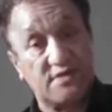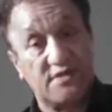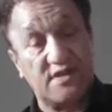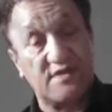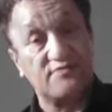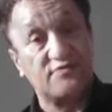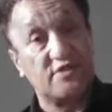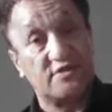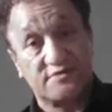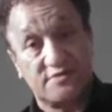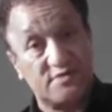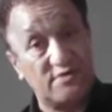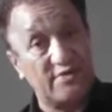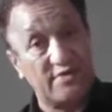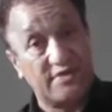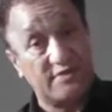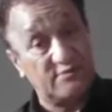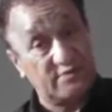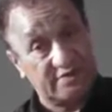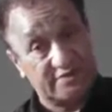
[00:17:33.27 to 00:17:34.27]
I'm not
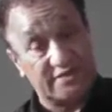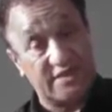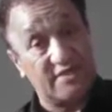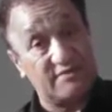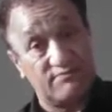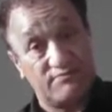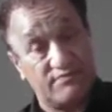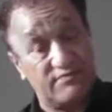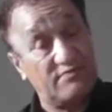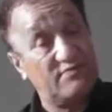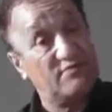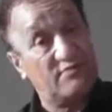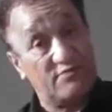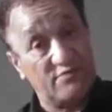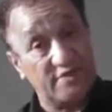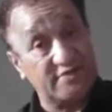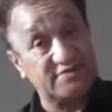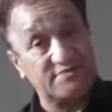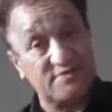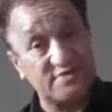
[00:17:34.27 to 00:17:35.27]
going with that
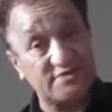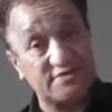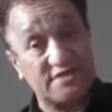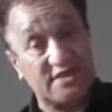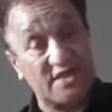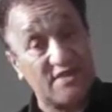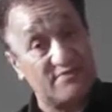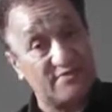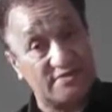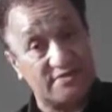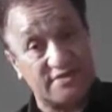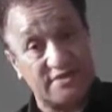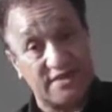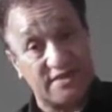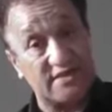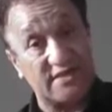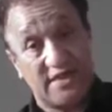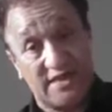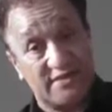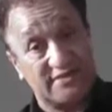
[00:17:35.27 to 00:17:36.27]
Westminster government
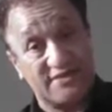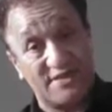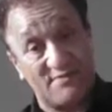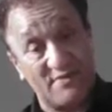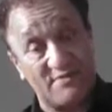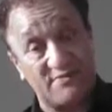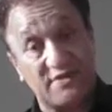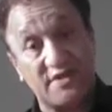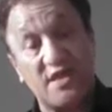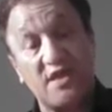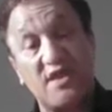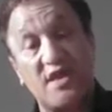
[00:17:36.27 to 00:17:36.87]
there at the moment.